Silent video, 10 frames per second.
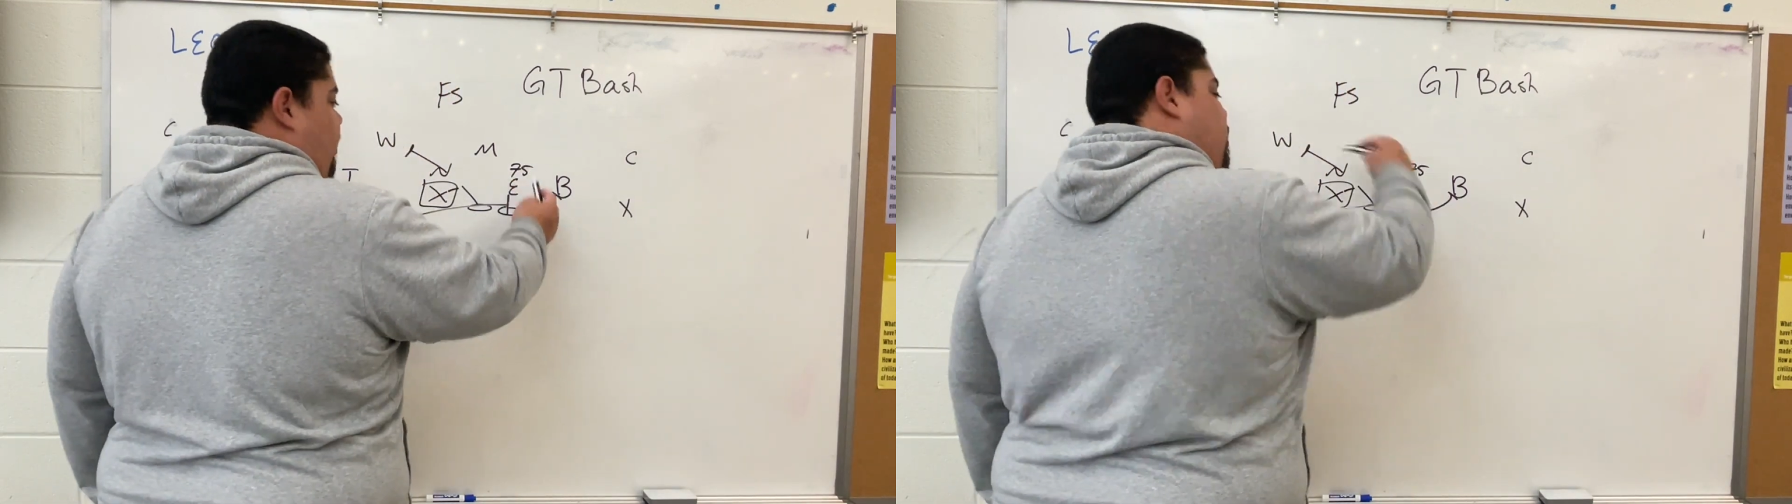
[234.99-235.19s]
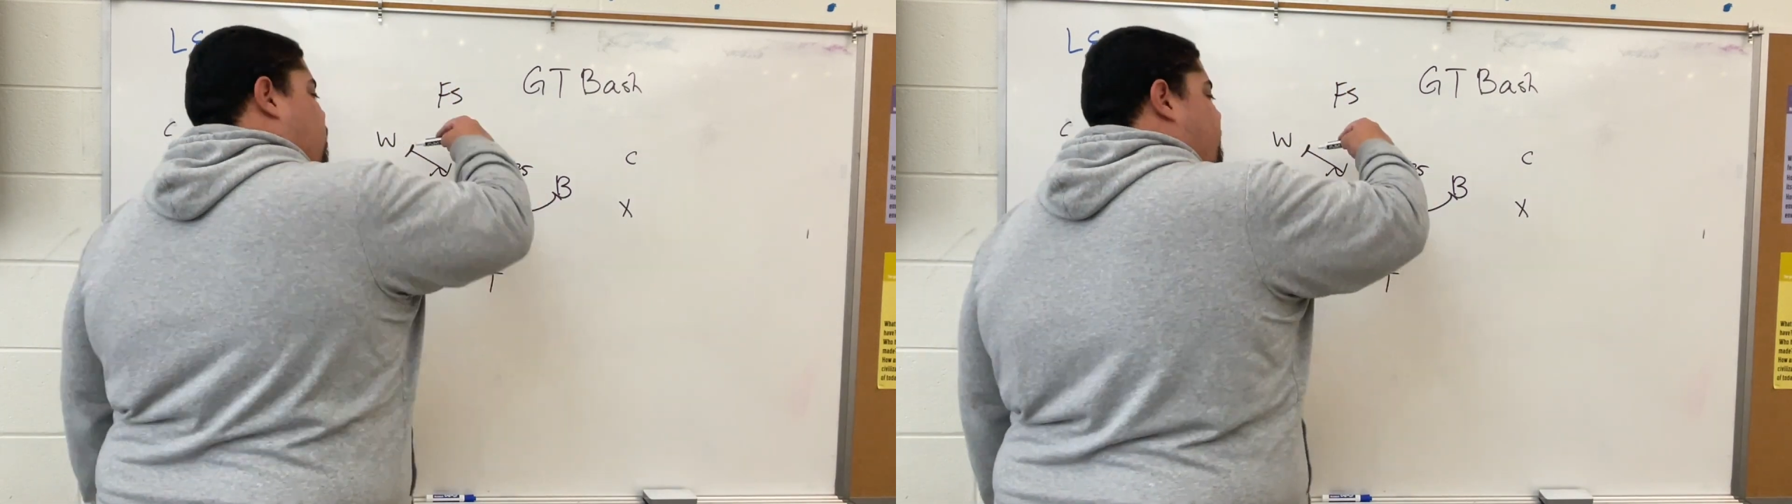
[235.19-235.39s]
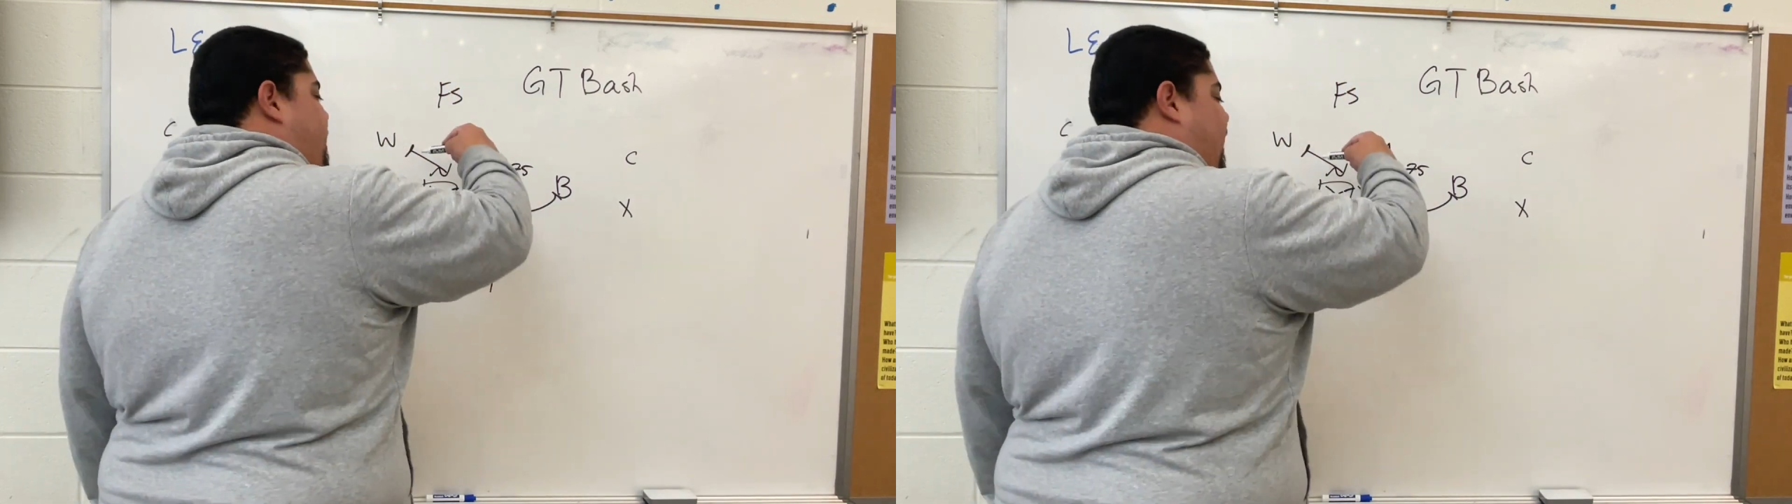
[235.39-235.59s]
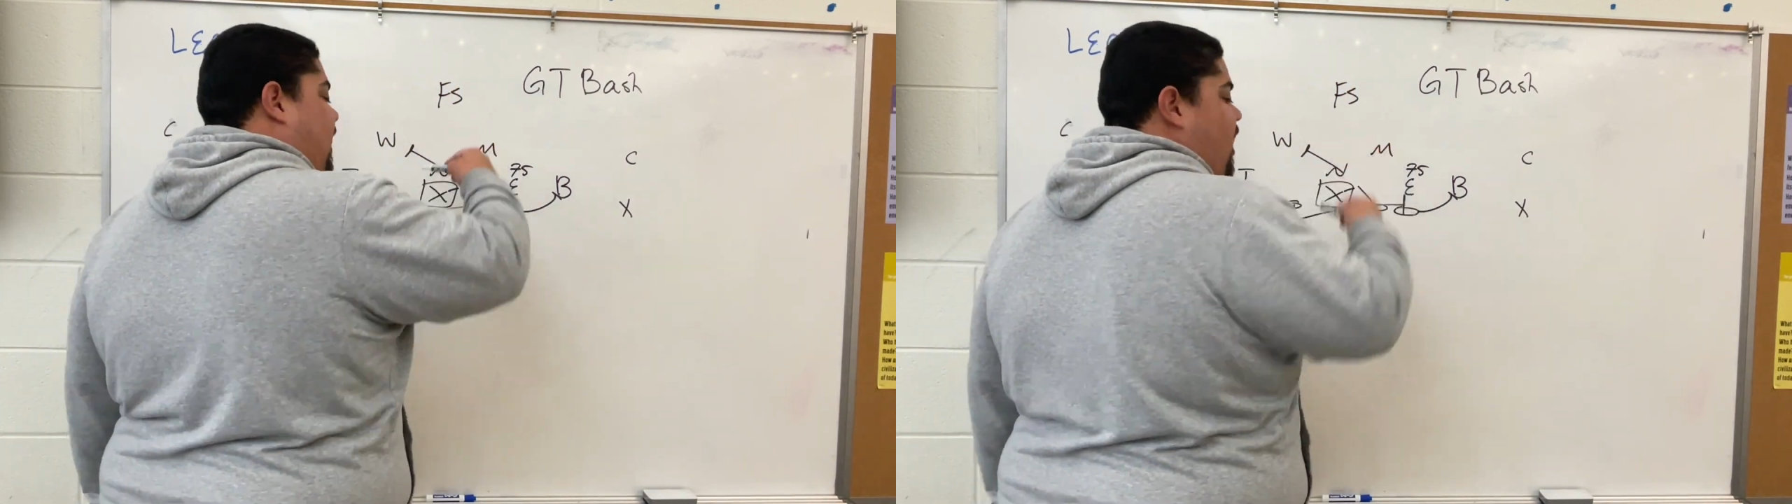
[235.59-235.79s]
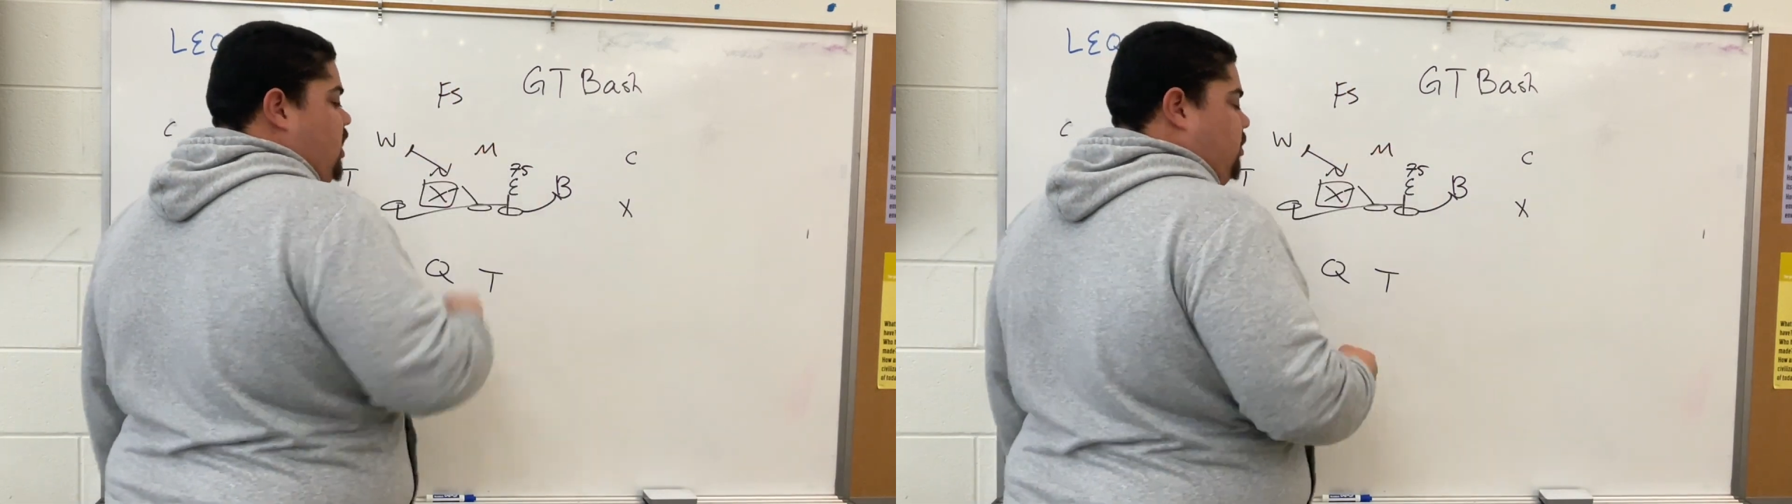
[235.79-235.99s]
and turn him back
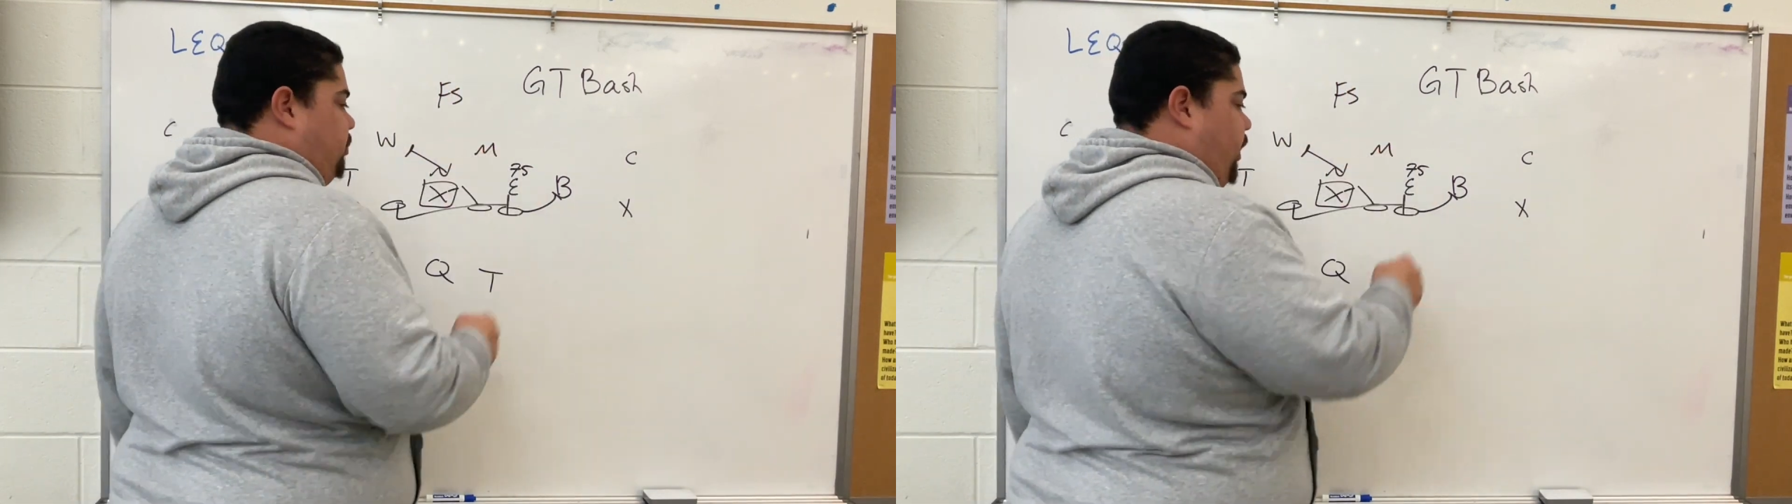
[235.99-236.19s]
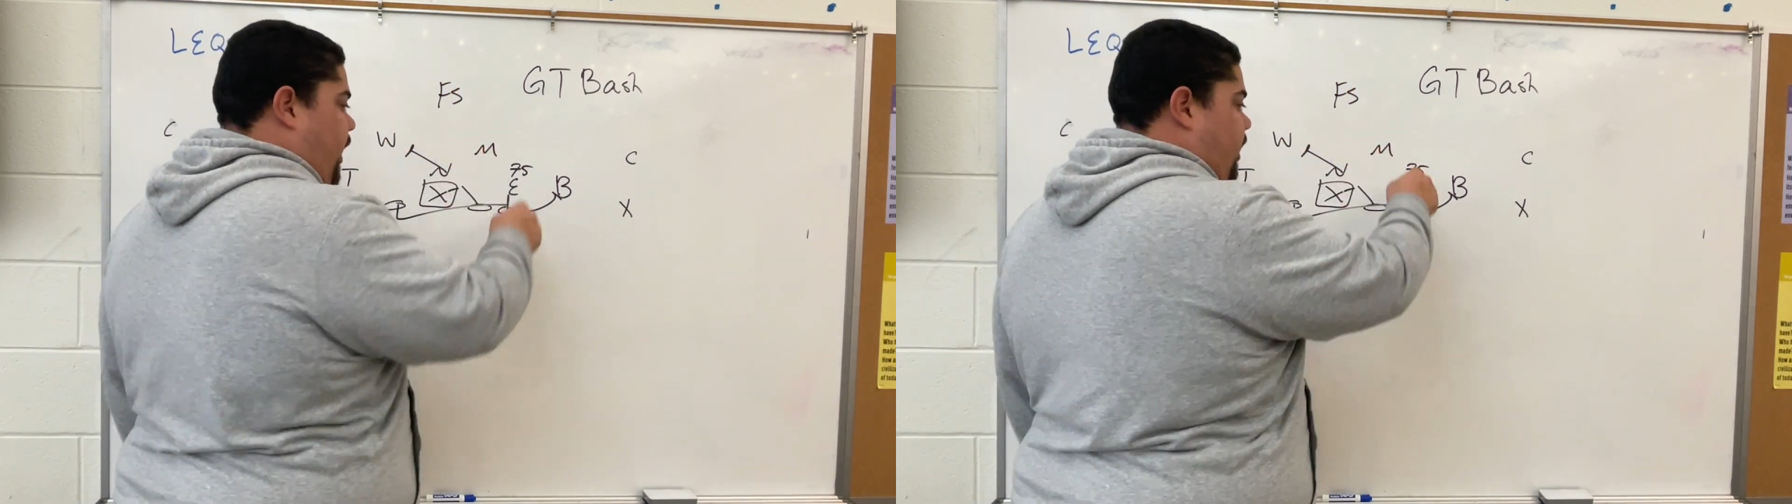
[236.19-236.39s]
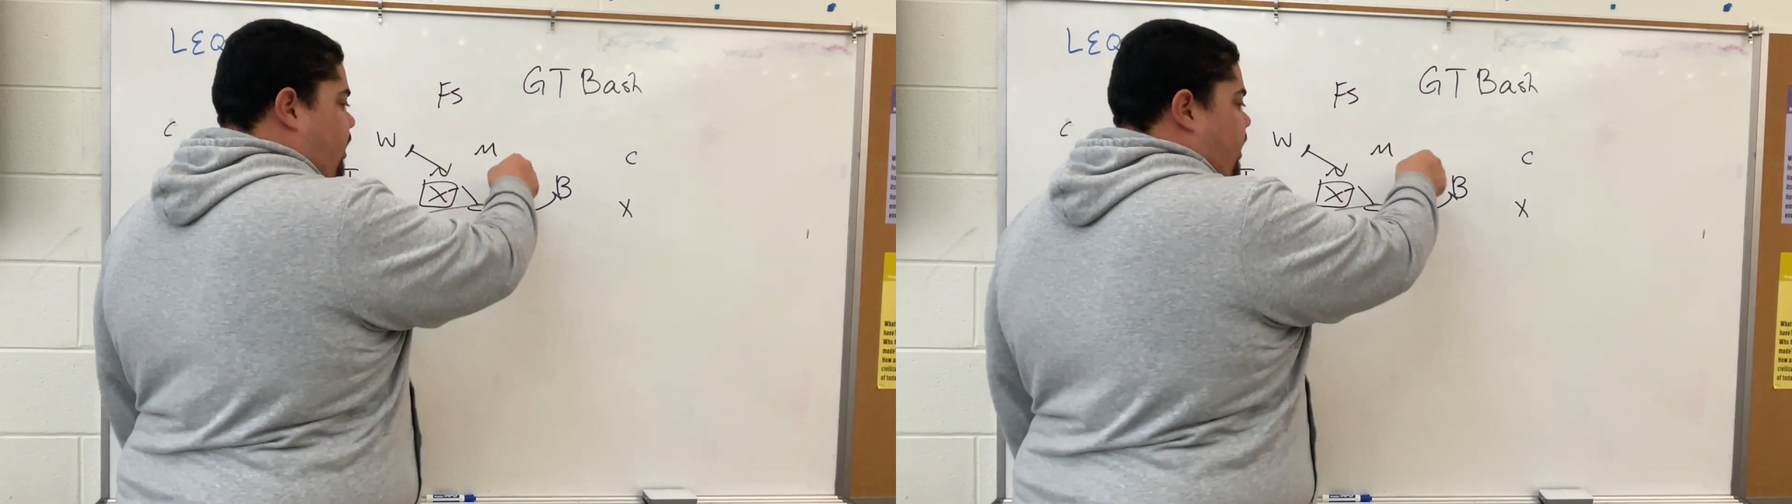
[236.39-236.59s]
into the play.